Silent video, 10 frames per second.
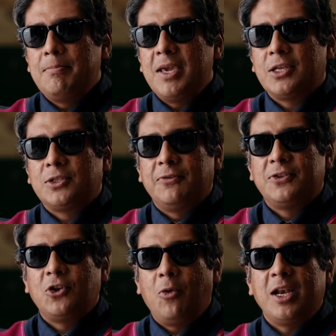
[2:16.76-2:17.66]
a mix of
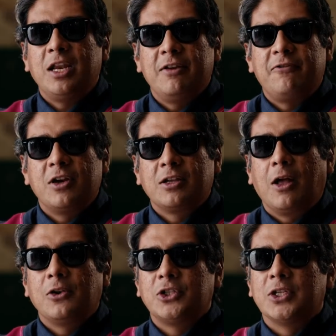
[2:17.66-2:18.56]
so many different
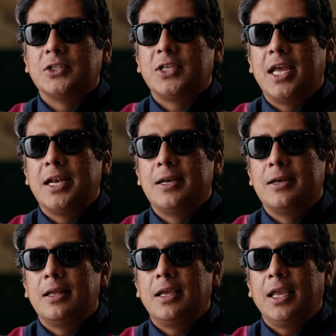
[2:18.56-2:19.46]
cultures,
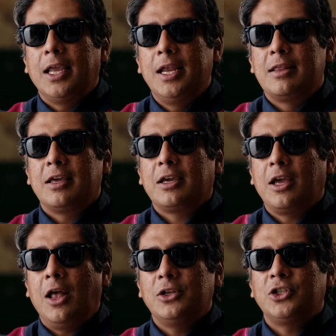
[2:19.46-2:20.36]
and it's a
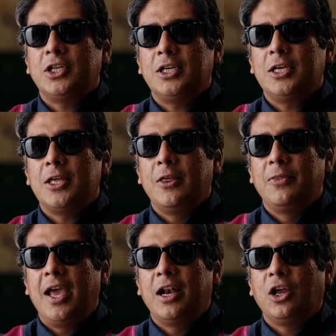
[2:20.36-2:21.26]
culture
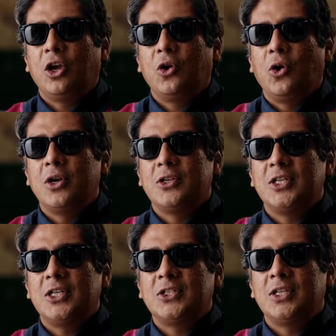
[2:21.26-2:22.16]
that
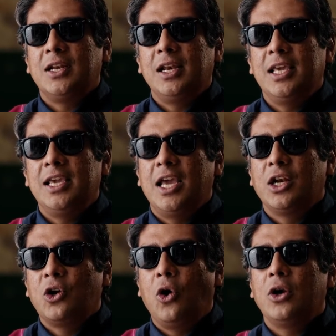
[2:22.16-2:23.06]
consistently
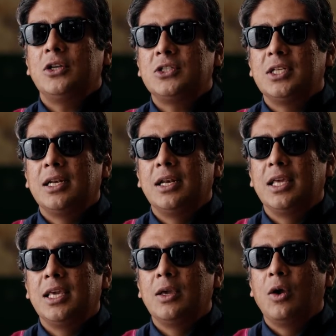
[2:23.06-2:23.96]
and
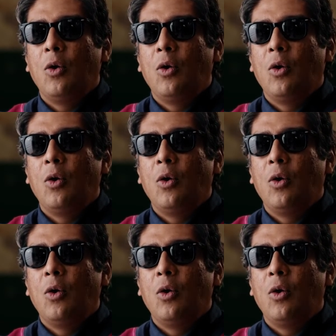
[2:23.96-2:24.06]
constantly